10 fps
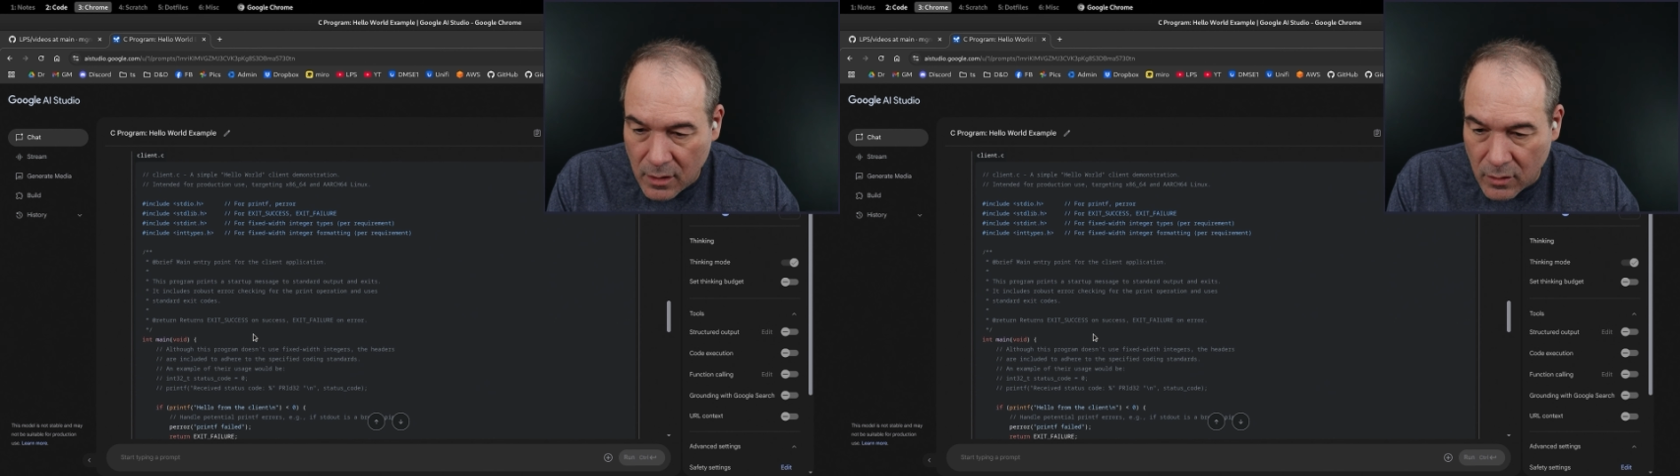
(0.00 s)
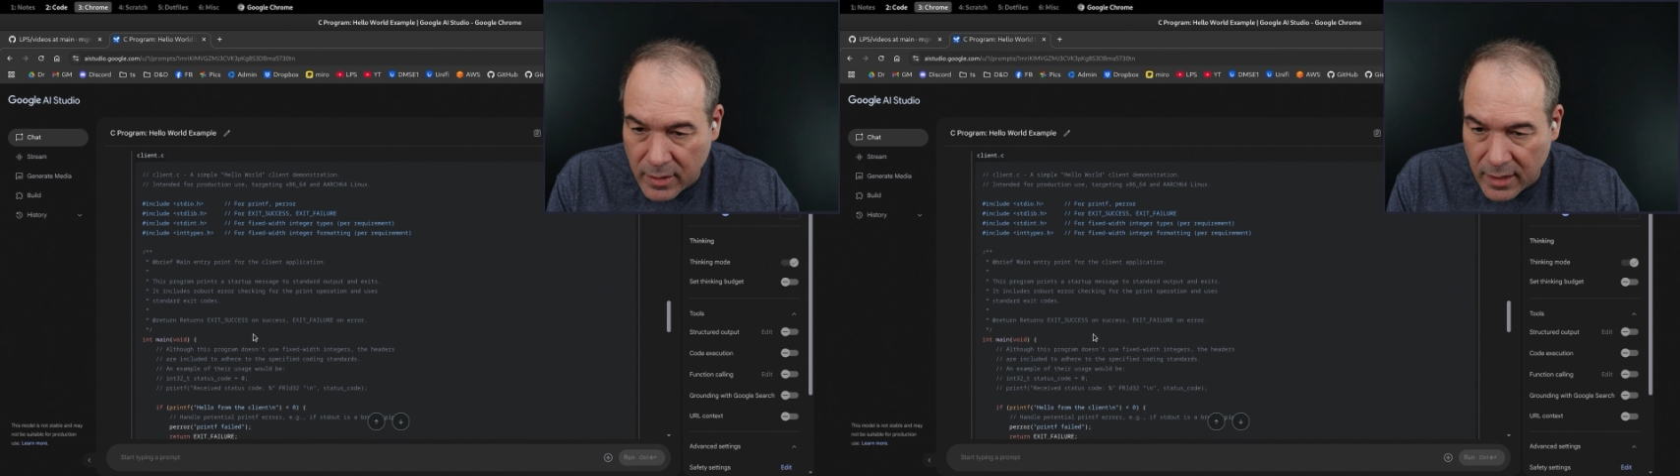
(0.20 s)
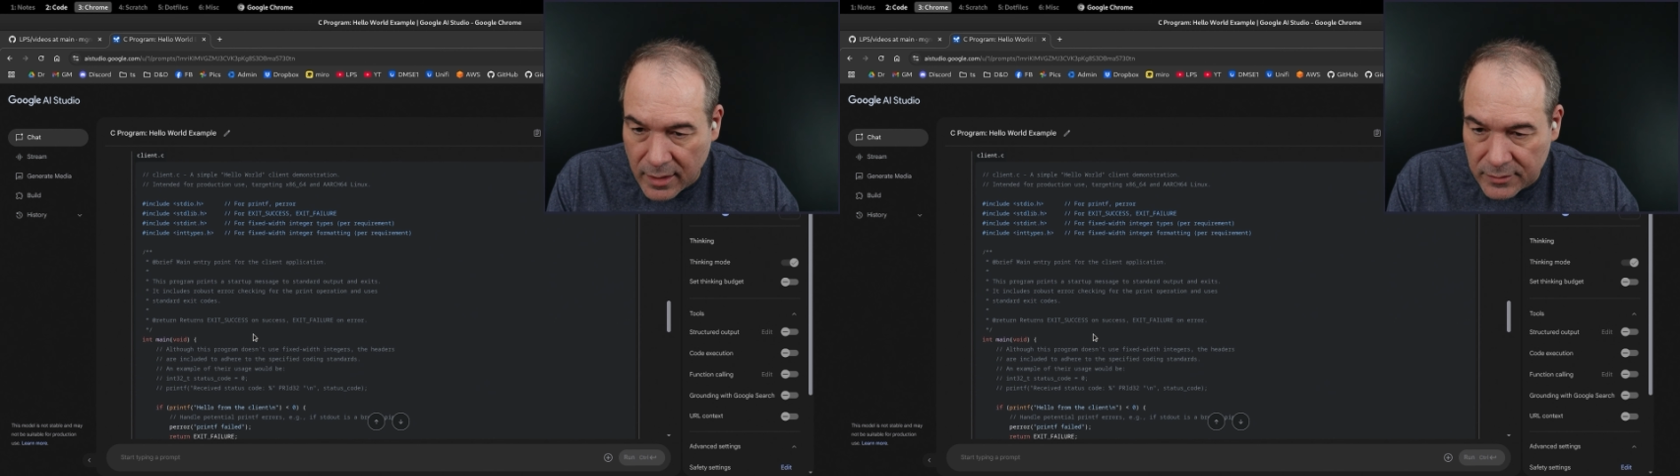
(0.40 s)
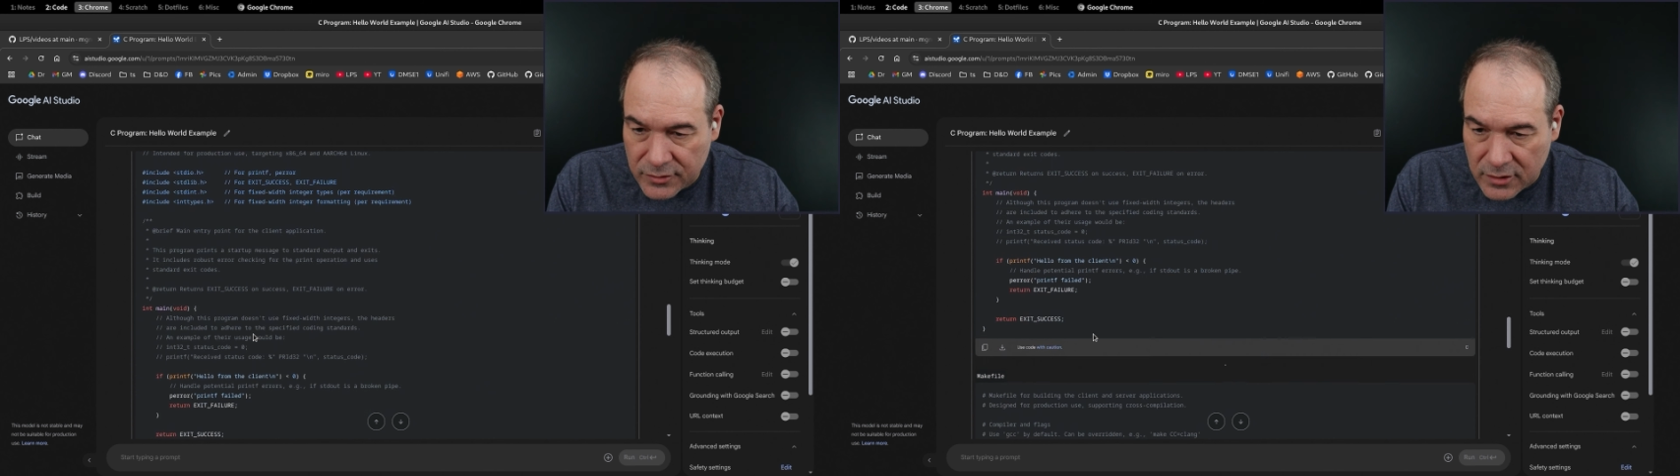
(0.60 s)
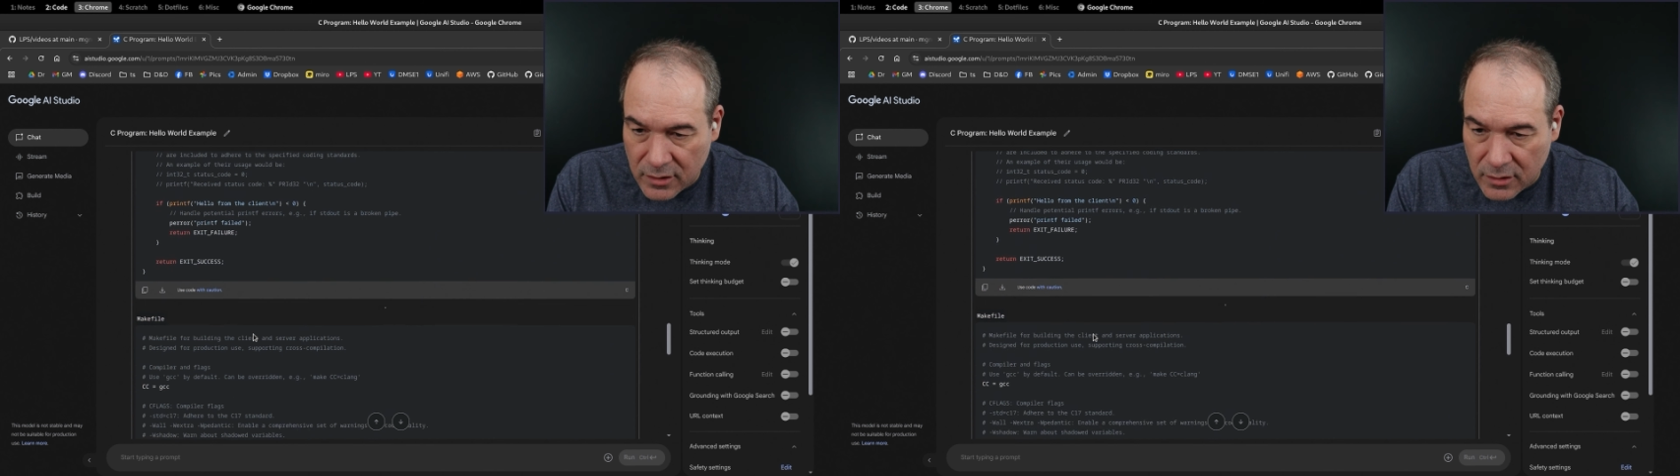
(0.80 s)
Okay,
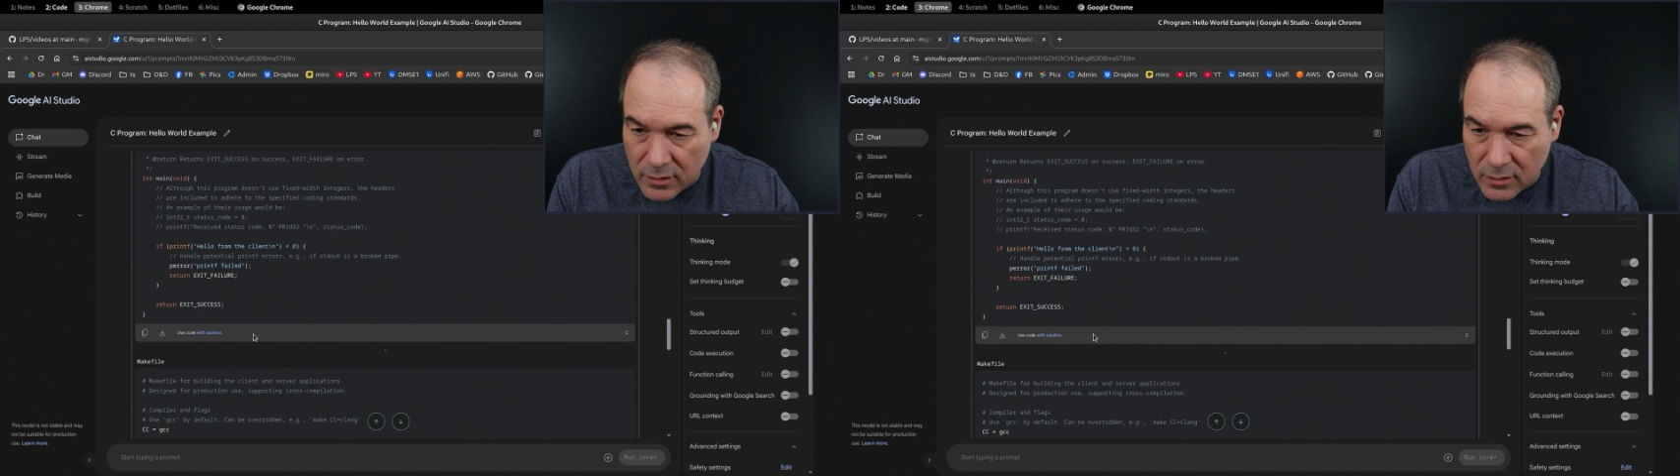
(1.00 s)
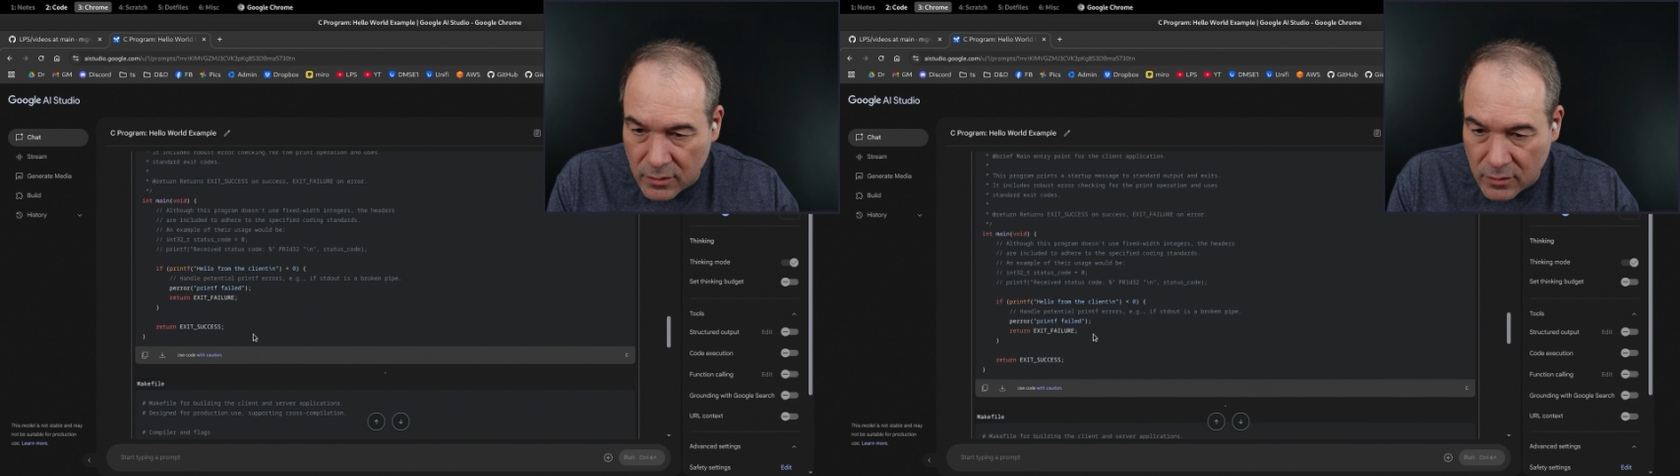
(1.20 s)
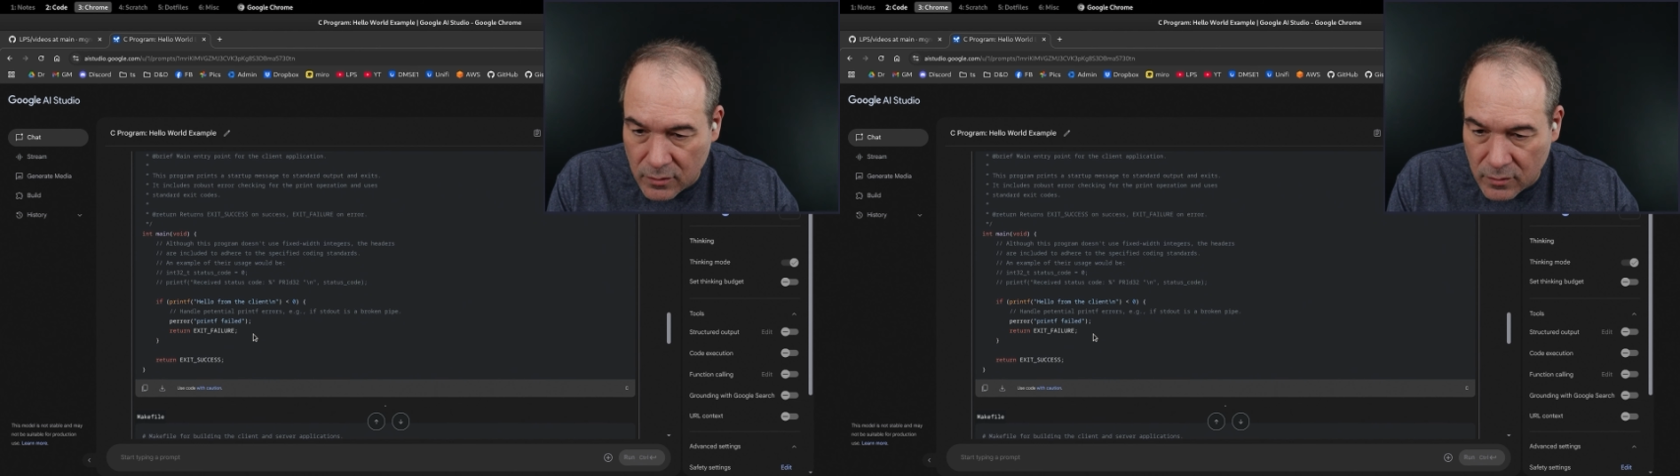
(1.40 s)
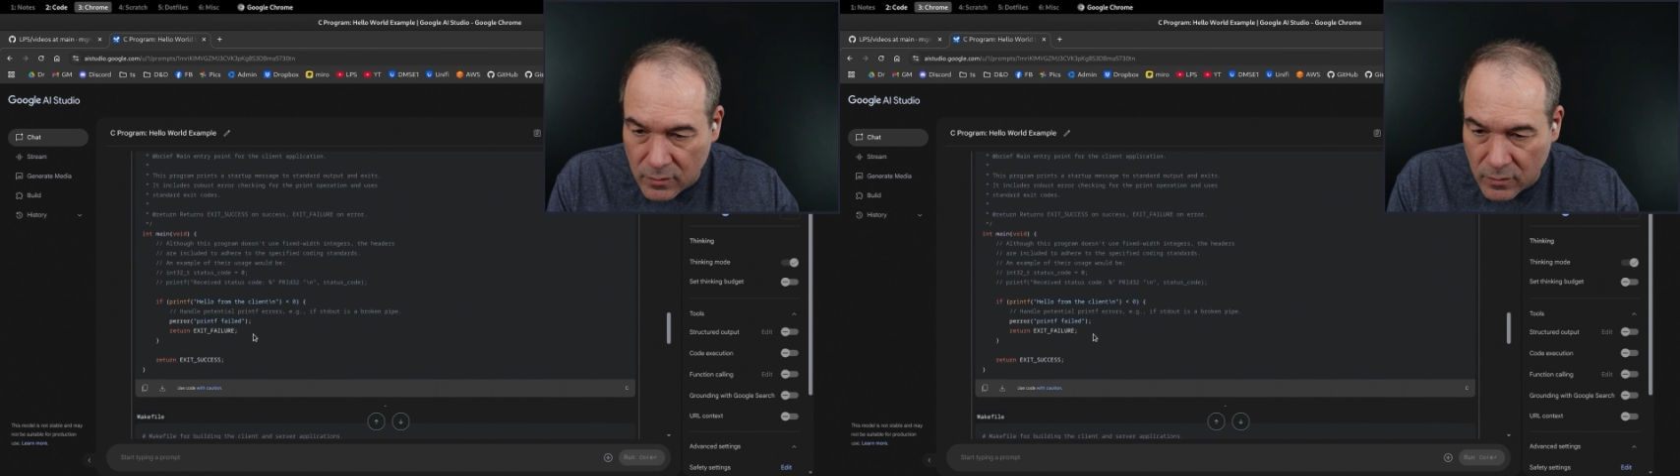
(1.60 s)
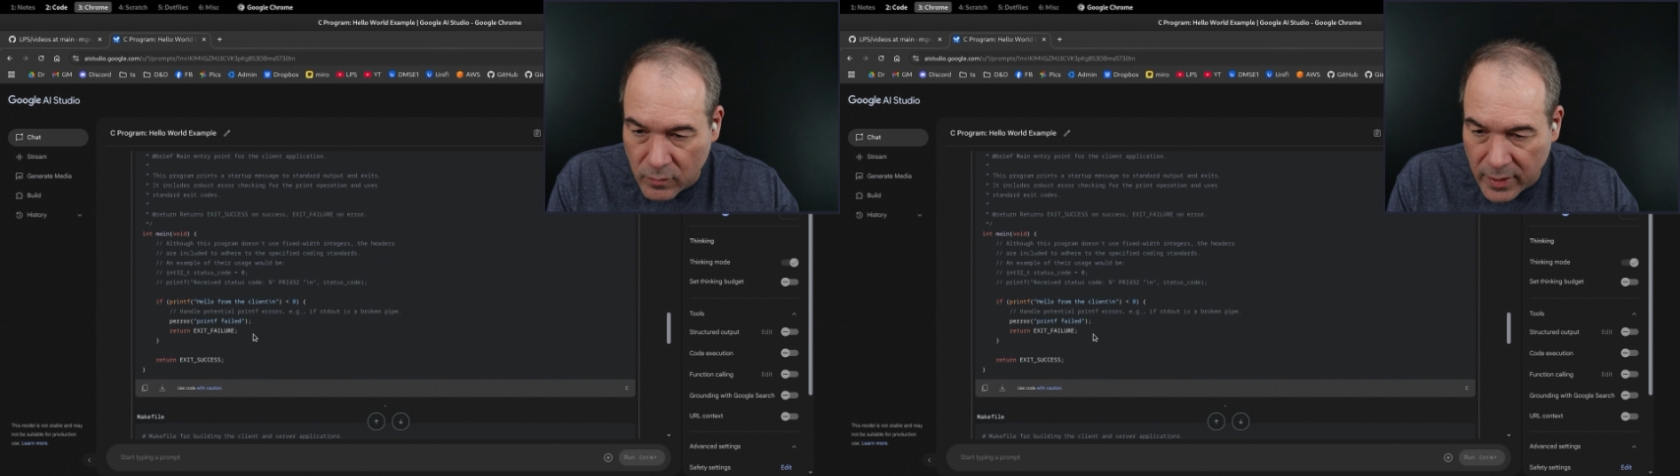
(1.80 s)
so